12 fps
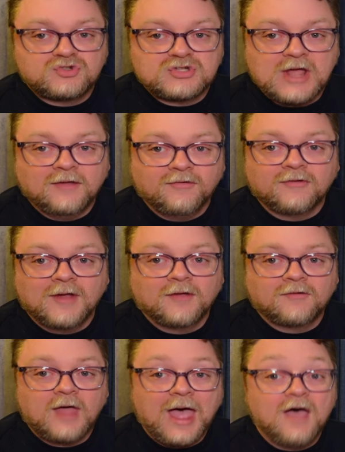Tends
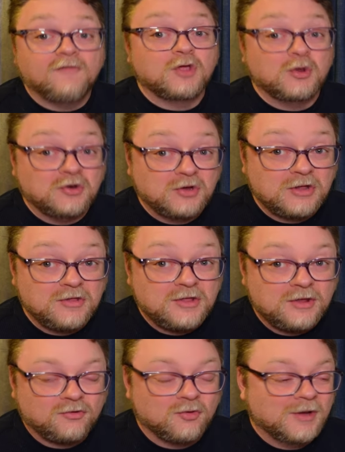not to have you
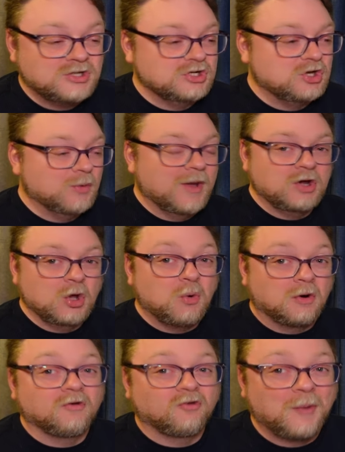too much innuendo
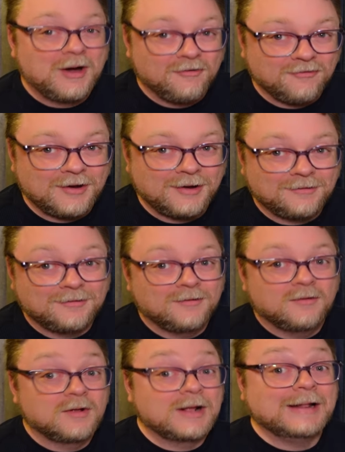or swears in it.
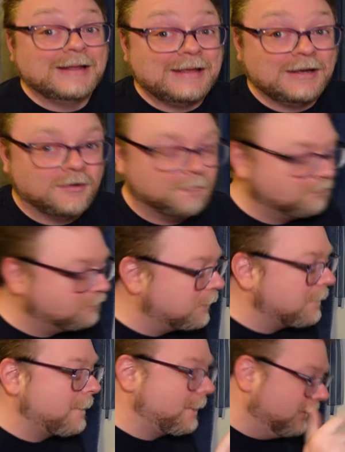Clean.
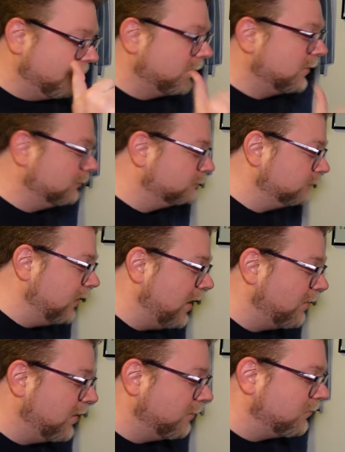
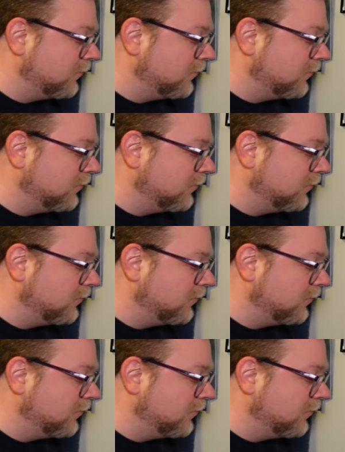Yeah.